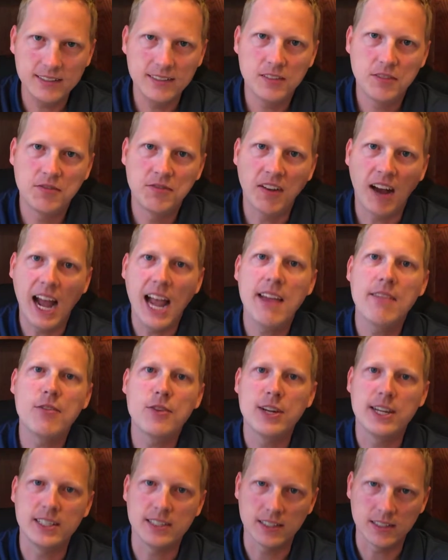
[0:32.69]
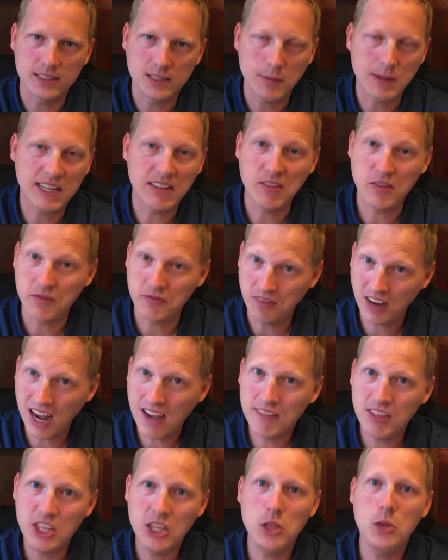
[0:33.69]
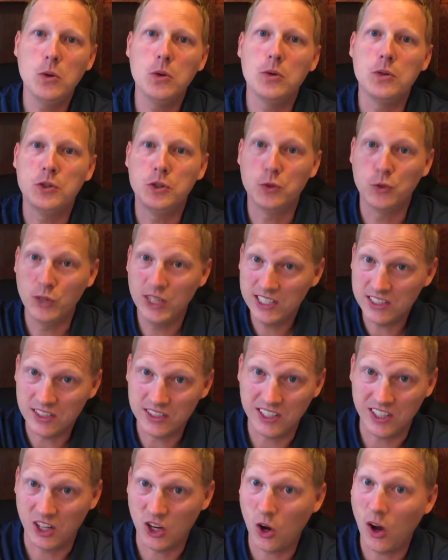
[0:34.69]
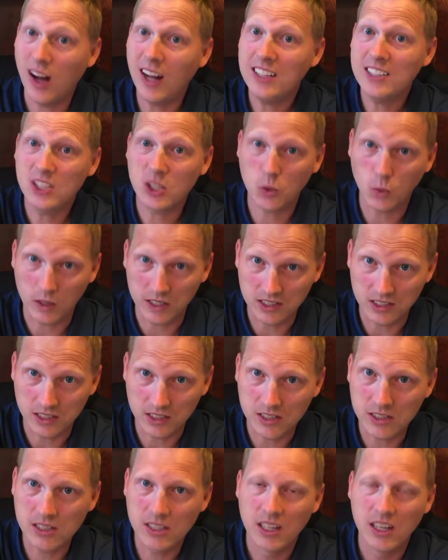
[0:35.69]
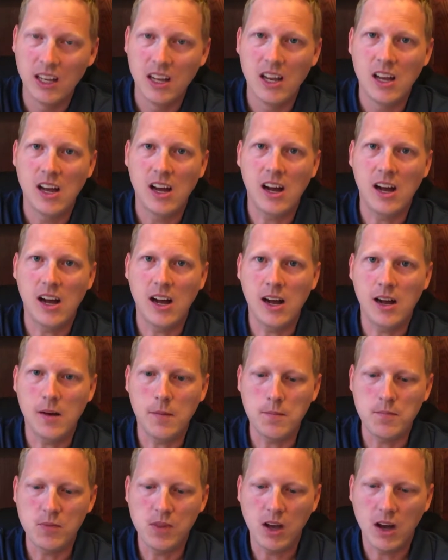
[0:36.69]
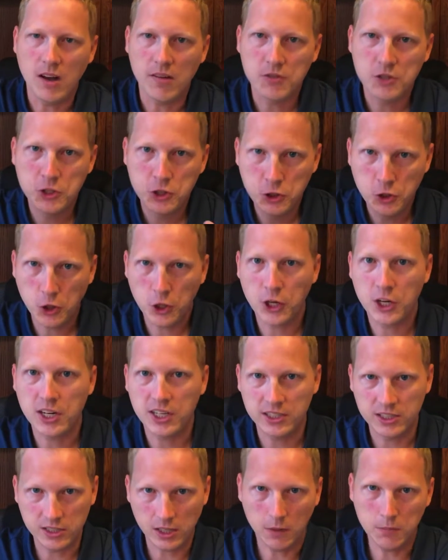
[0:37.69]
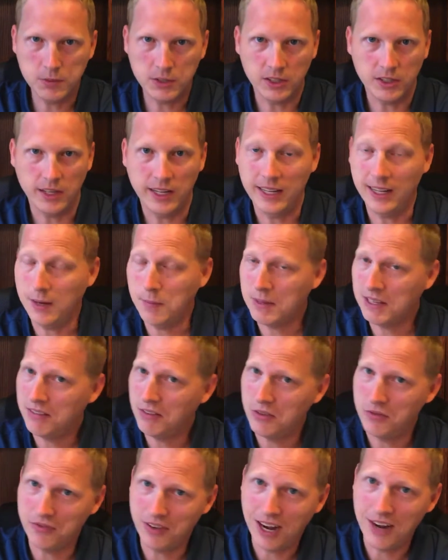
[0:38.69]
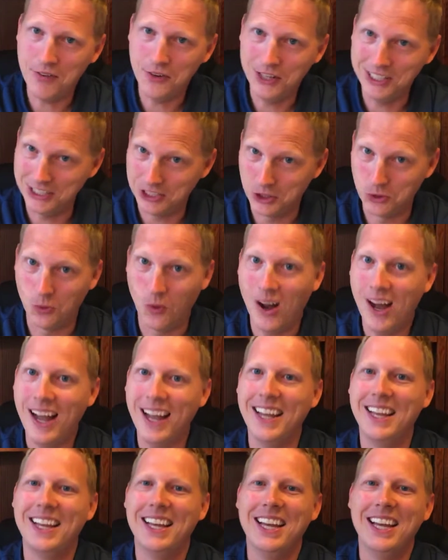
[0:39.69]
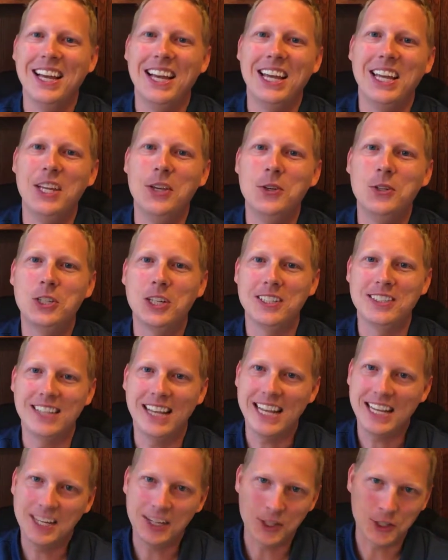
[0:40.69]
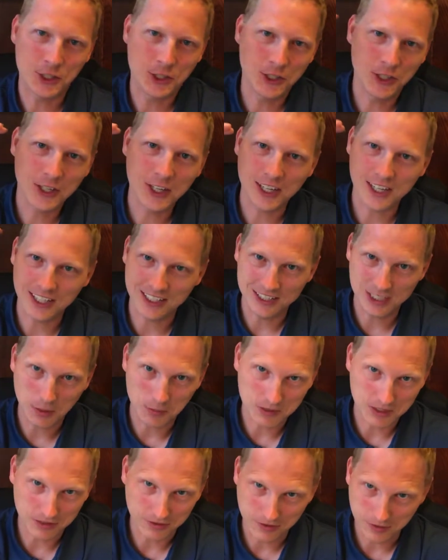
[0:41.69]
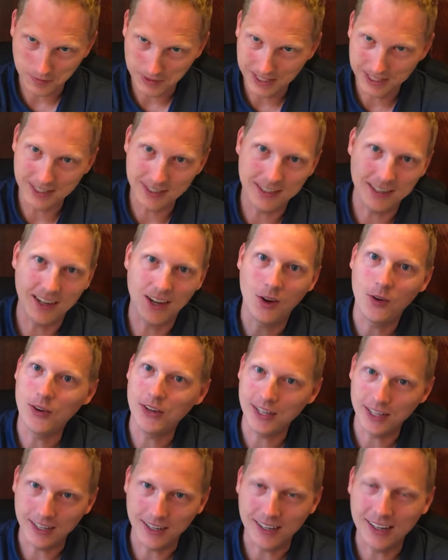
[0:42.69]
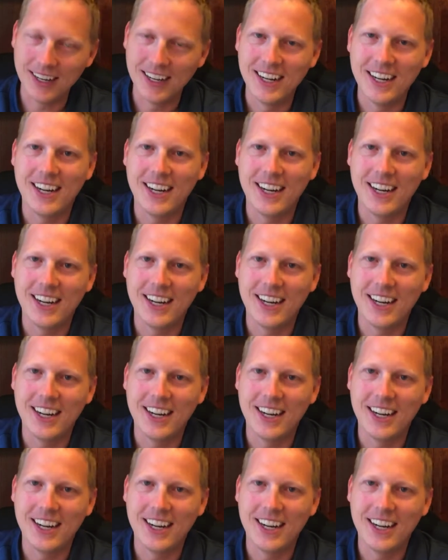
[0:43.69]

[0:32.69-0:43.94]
5 reasons. I'm going to give you 5 huge reasons and consequences of sugar consumption. And I'm going to give you 5 reasons why you should take your sugar consumption from here down to here.